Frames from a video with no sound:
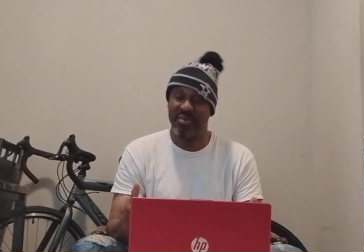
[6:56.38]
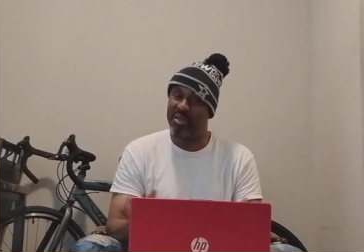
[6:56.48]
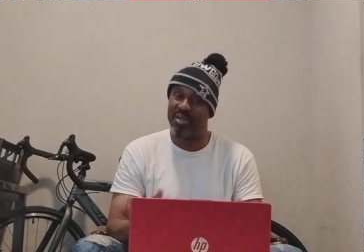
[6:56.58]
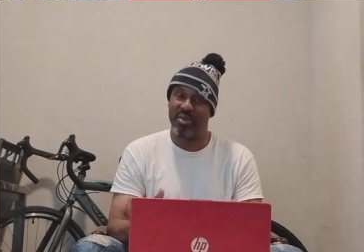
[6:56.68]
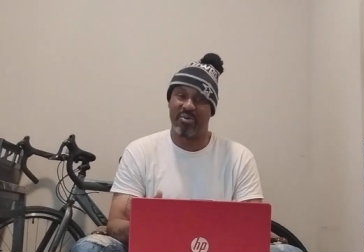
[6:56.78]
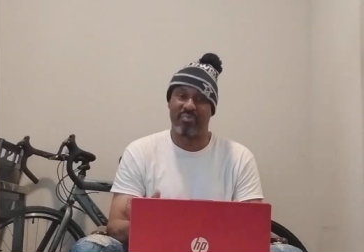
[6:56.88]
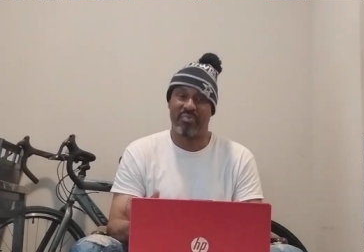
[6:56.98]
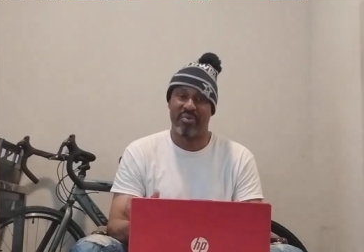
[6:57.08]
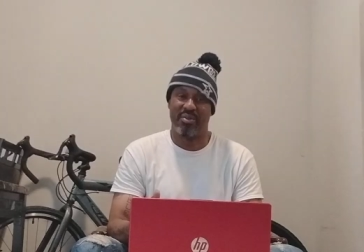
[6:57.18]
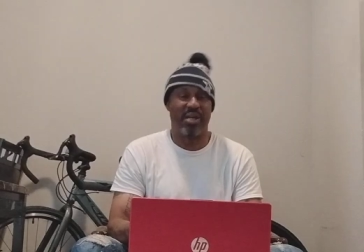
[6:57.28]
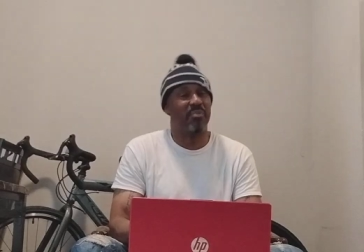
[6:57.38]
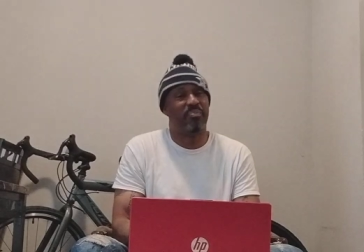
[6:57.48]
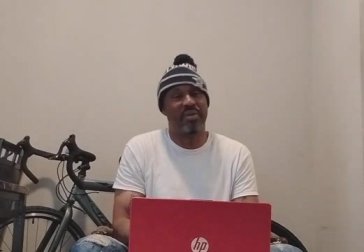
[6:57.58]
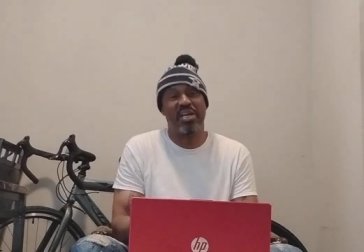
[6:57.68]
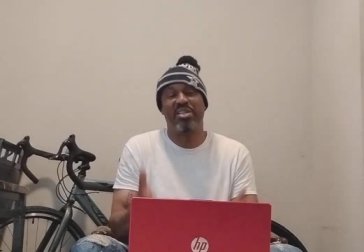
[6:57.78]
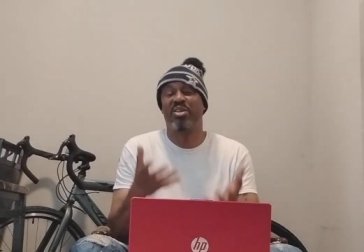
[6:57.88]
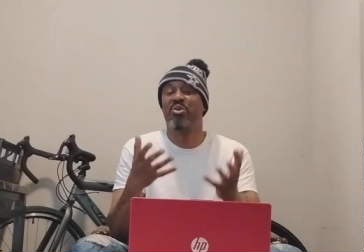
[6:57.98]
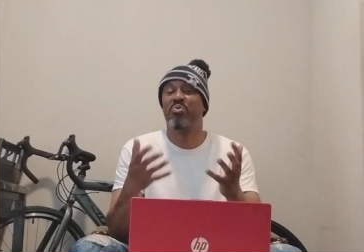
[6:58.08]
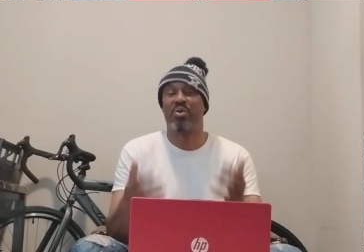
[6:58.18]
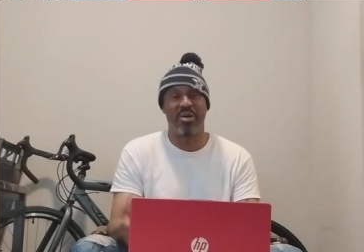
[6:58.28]
You know, they're building
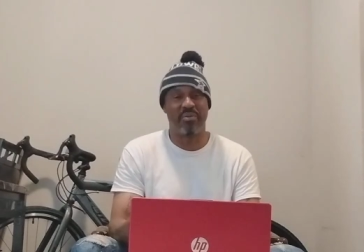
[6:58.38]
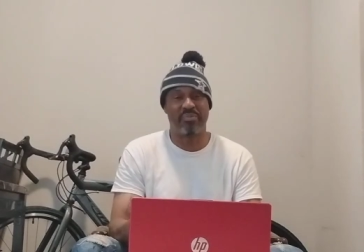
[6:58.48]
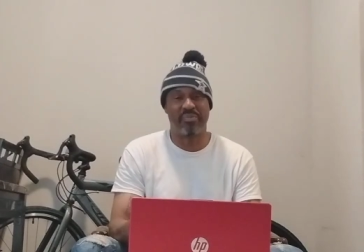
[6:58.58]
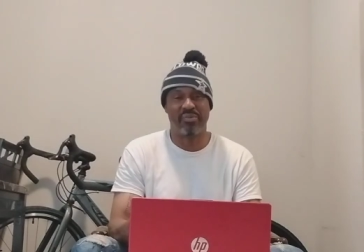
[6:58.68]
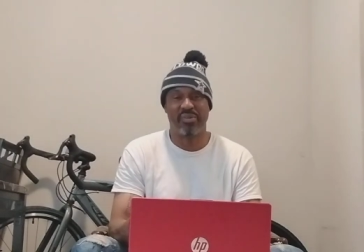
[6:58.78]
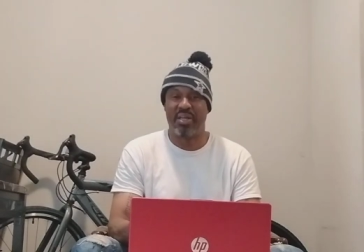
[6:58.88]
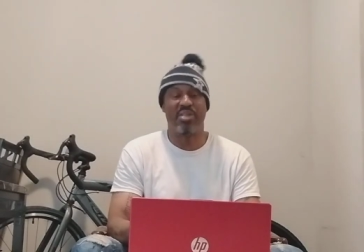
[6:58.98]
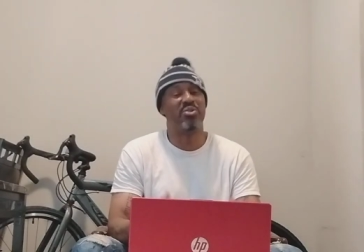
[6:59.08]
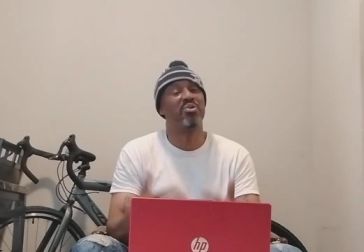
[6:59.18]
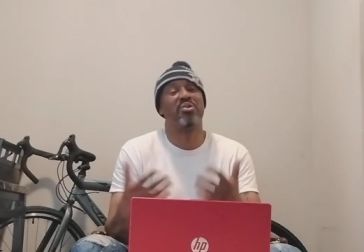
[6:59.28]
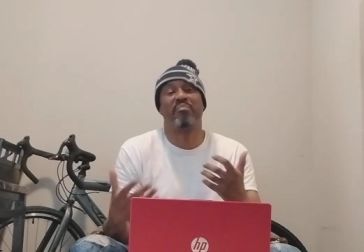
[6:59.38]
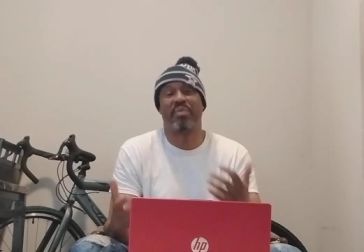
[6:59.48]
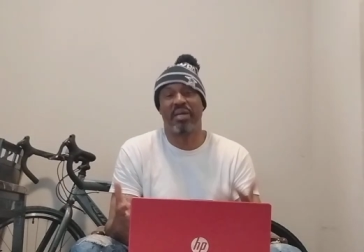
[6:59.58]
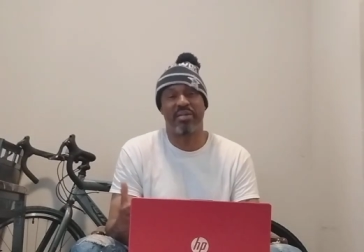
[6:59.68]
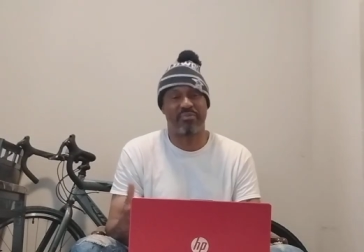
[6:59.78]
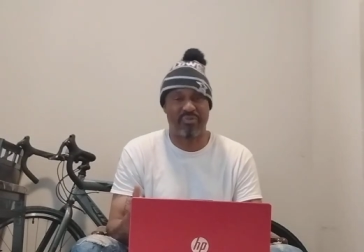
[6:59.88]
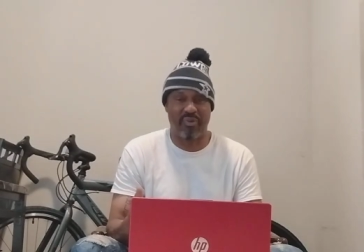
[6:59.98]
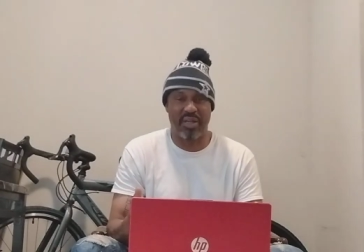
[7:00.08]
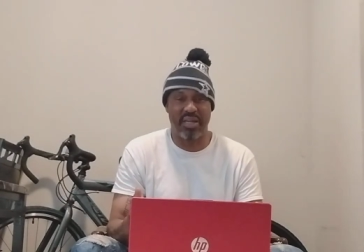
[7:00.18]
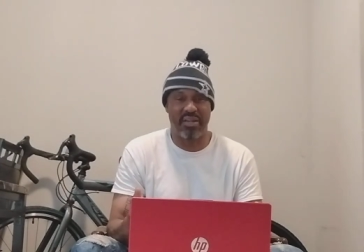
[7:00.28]
you up as you're the best
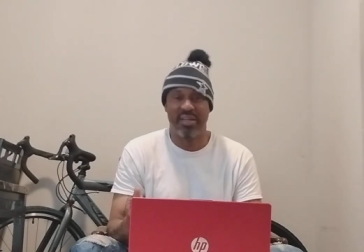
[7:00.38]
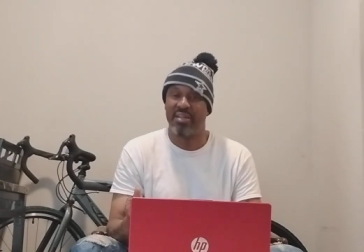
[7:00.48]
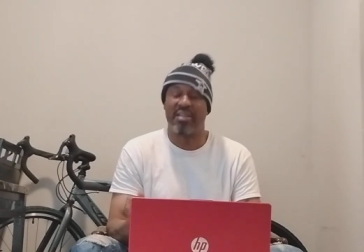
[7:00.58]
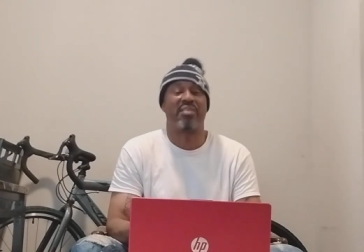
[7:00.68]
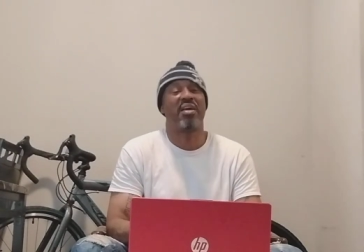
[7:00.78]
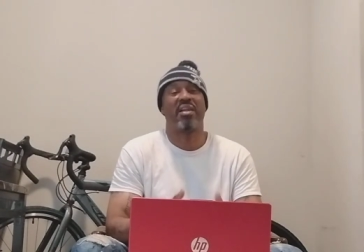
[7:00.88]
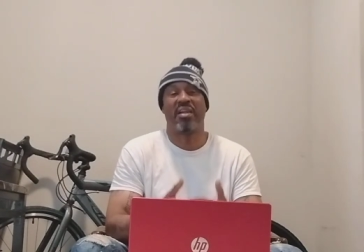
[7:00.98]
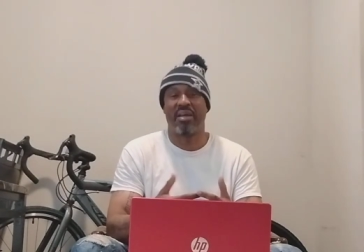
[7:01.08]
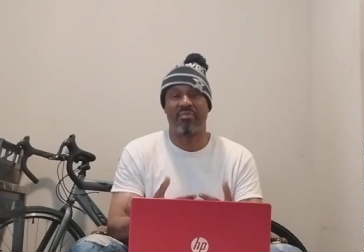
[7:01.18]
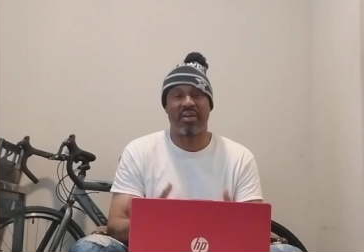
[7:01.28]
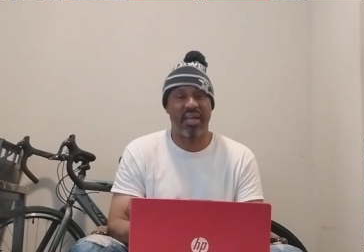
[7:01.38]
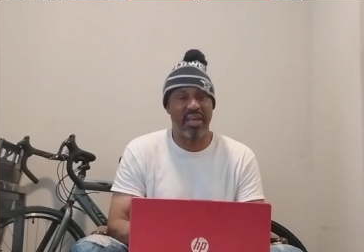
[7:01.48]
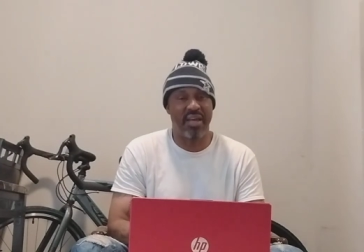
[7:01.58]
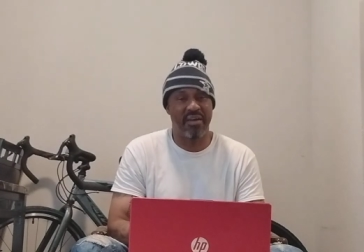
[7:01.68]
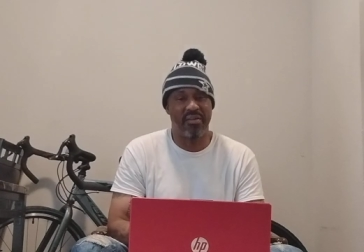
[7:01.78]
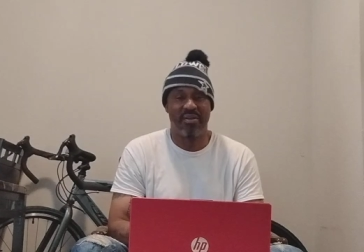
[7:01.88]
friend that they done ever had.